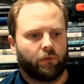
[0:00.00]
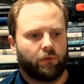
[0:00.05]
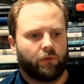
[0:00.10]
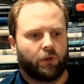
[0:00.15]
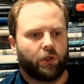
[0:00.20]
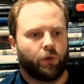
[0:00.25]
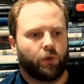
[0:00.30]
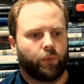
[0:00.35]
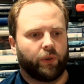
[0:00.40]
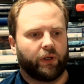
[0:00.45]

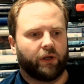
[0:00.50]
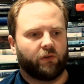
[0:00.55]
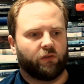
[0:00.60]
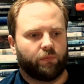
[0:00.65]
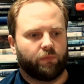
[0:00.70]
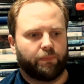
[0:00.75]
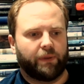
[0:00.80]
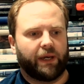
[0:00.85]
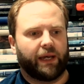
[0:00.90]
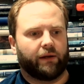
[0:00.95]
you would
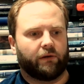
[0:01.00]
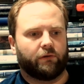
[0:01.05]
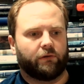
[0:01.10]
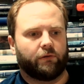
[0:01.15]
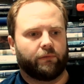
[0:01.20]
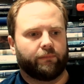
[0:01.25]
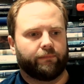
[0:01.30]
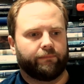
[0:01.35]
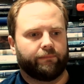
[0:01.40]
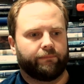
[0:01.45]
expect
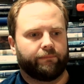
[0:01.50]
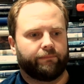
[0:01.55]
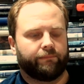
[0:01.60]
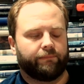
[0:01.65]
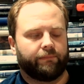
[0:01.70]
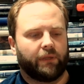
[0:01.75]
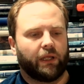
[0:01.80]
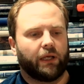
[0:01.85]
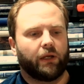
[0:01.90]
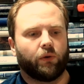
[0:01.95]

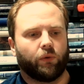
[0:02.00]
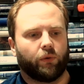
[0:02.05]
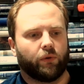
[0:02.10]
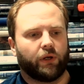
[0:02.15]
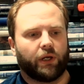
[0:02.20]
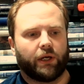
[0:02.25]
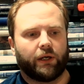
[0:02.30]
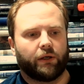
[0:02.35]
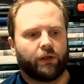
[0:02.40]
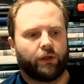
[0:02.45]
in
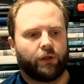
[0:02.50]
order